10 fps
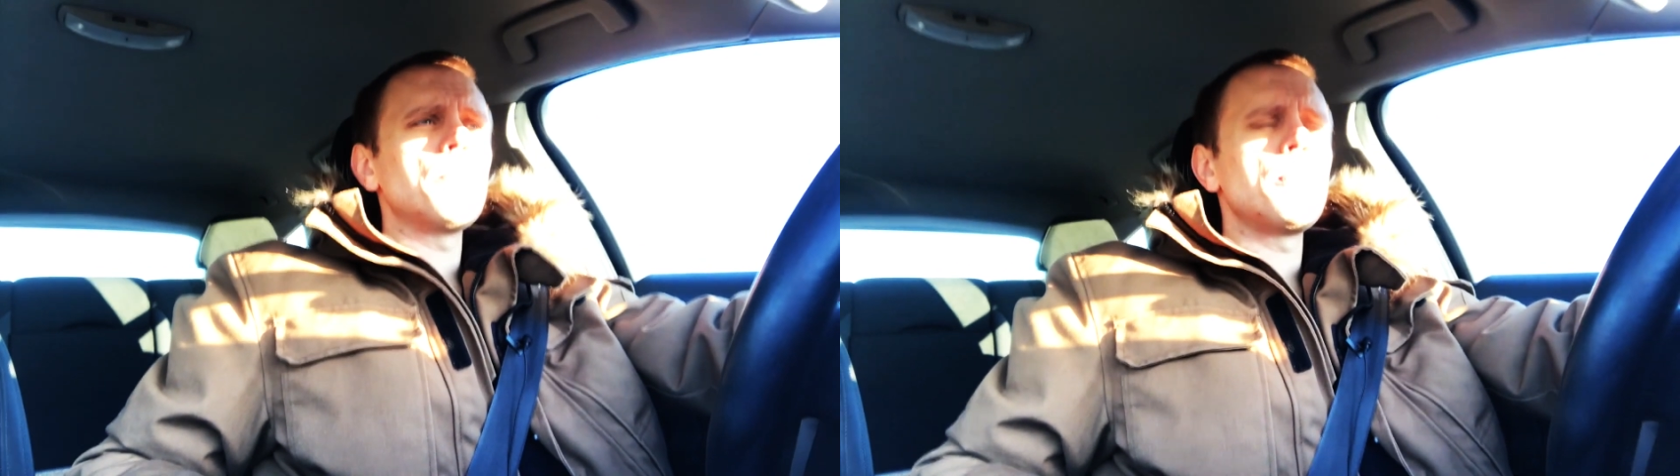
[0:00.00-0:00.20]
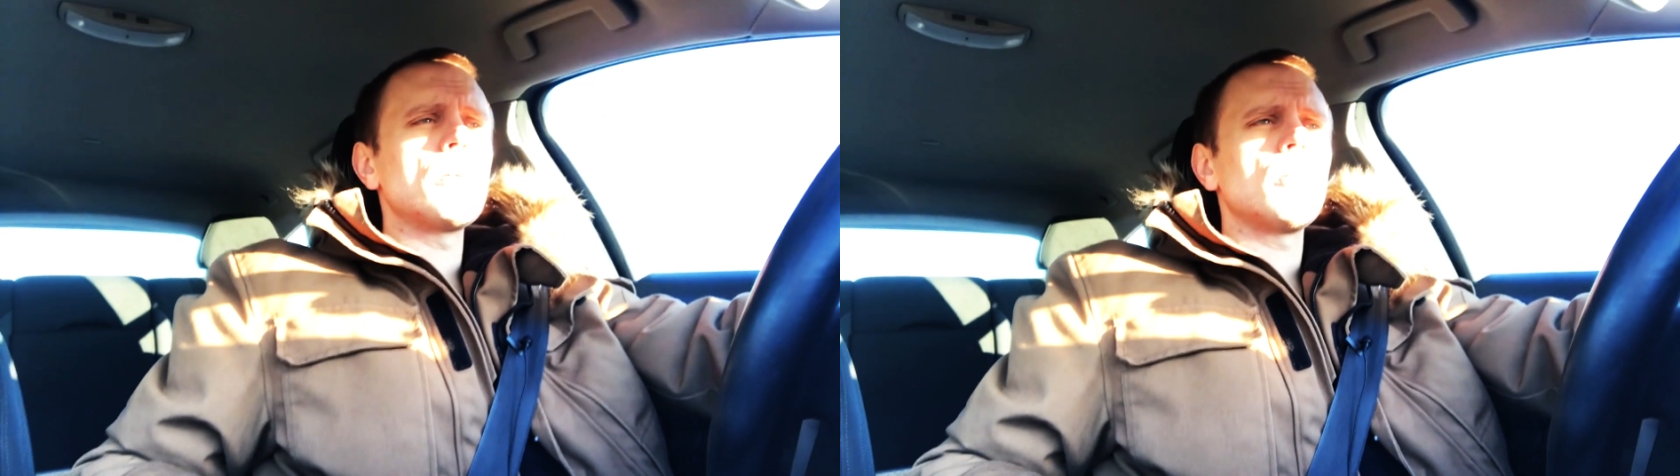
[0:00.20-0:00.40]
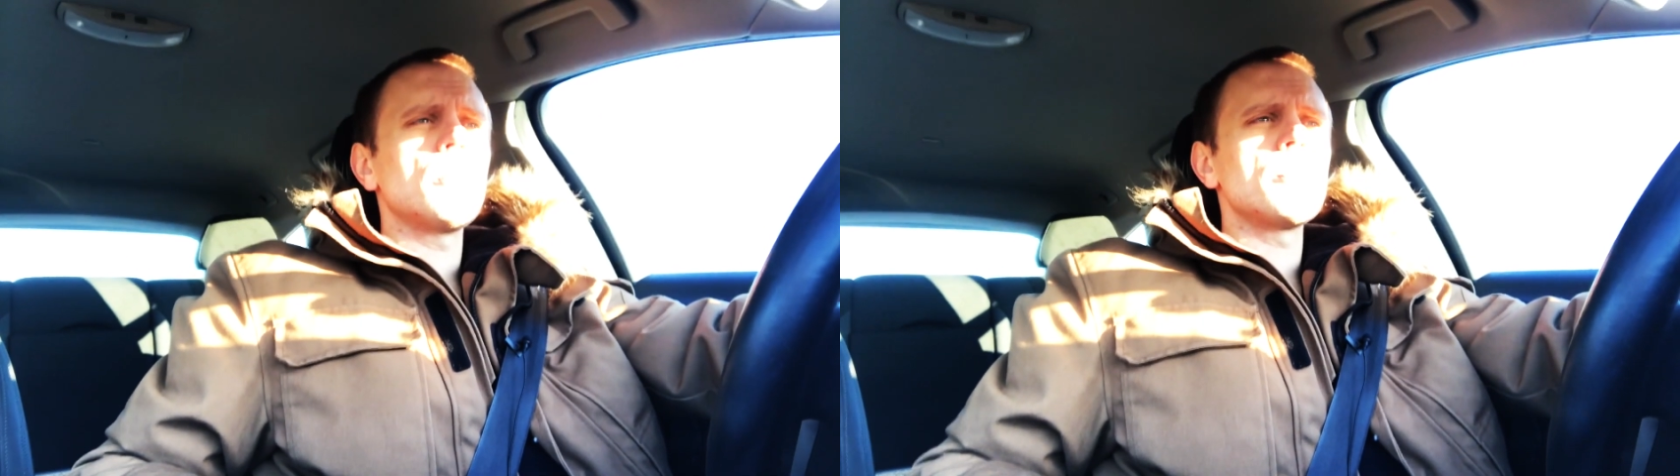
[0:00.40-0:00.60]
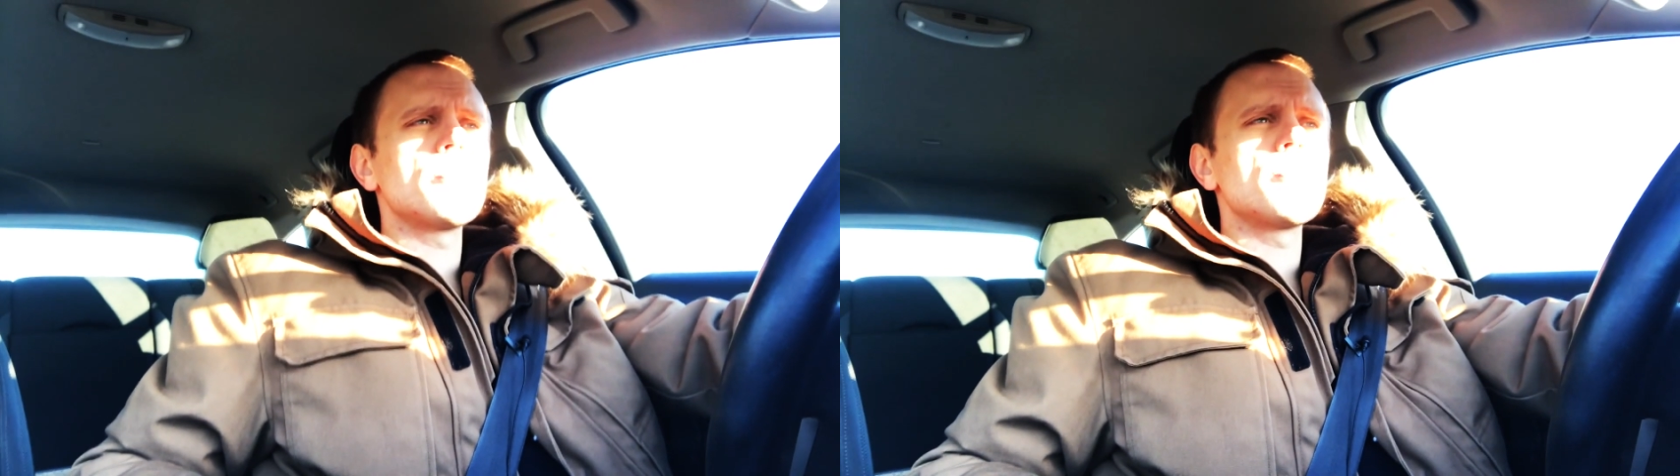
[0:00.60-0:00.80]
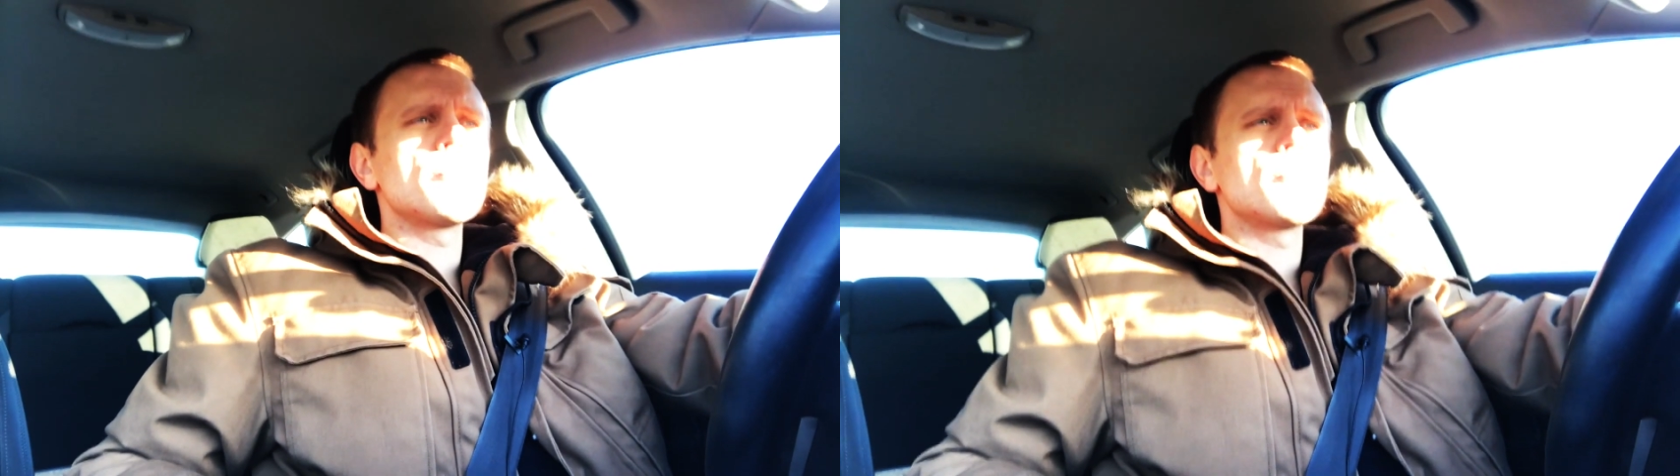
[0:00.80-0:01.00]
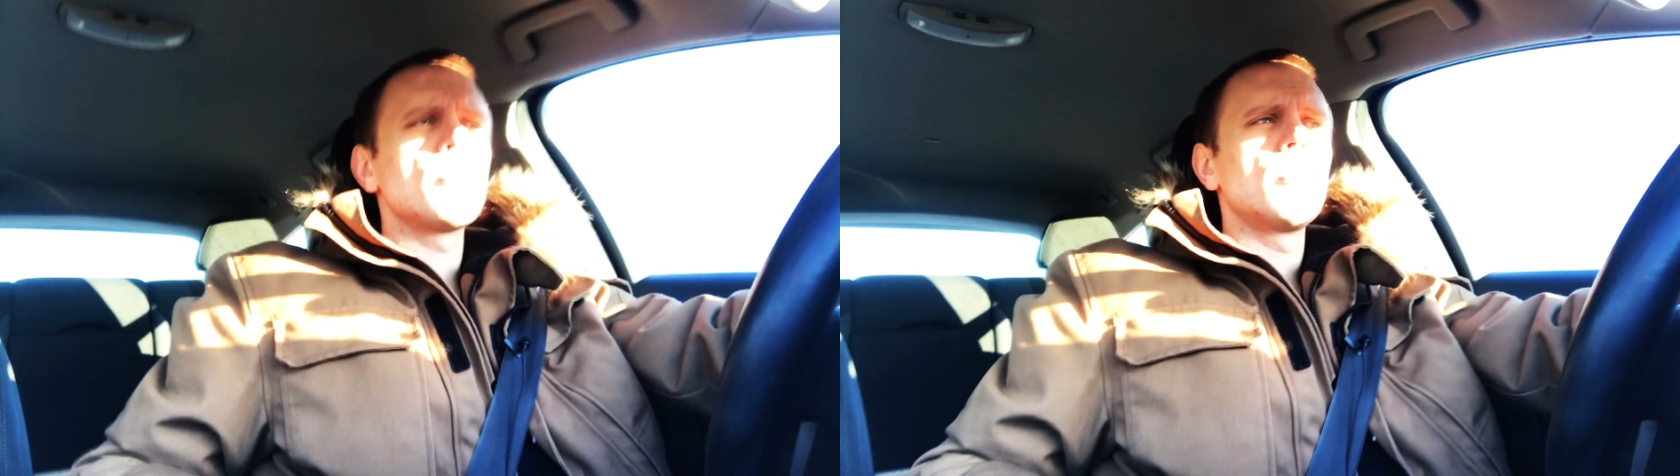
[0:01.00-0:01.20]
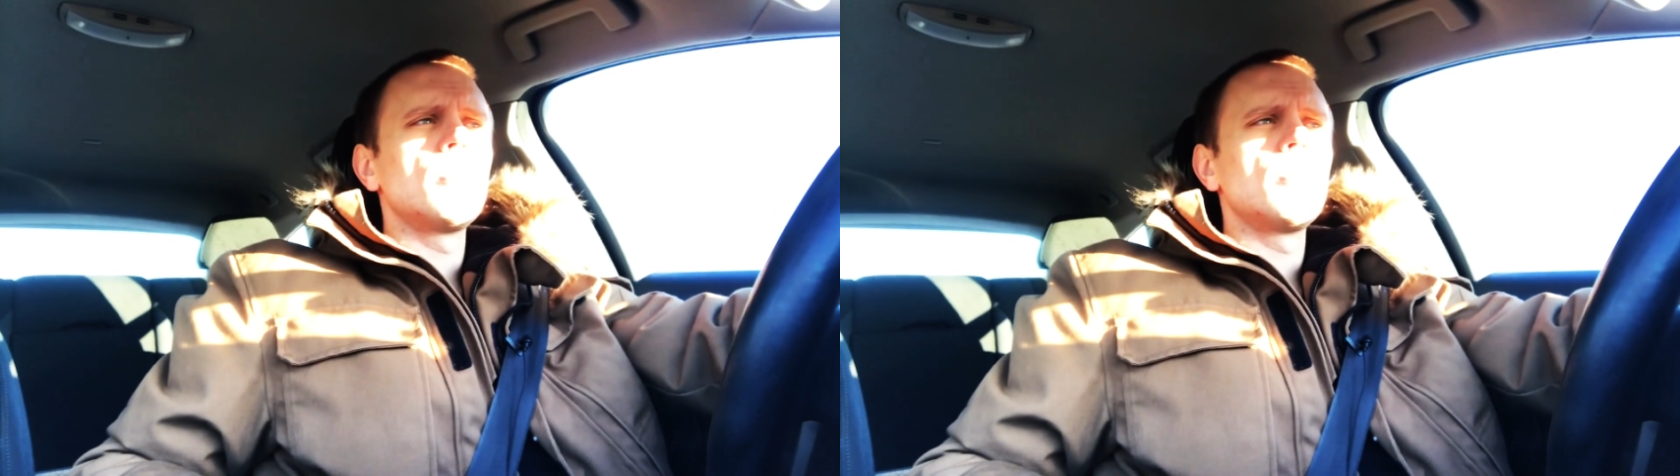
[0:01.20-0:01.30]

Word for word: because